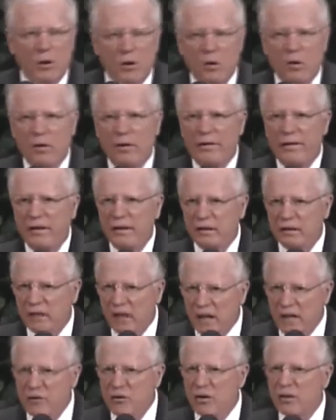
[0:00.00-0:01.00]
whole
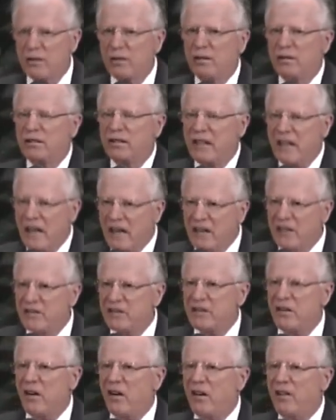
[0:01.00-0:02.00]
theological
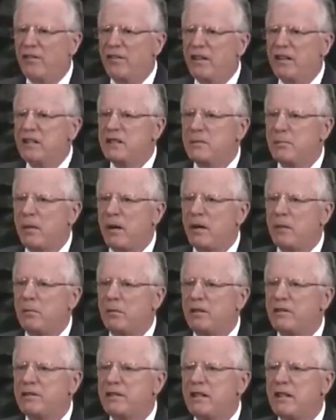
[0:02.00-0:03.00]
case on these
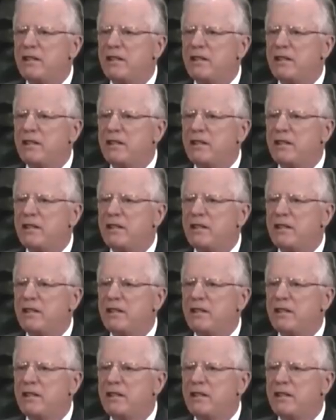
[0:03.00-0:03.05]
parables.